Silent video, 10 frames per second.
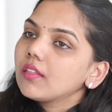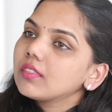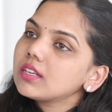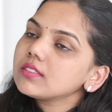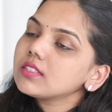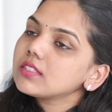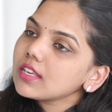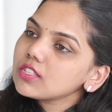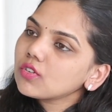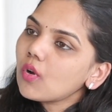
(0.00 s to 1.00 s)
There is a
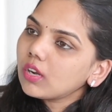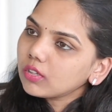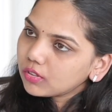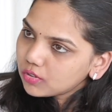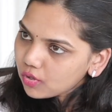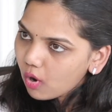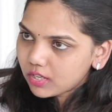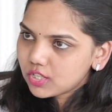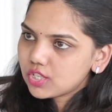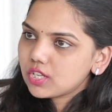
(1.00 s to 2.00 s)
test called
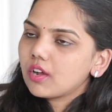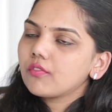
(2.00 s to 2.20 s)
TORCH,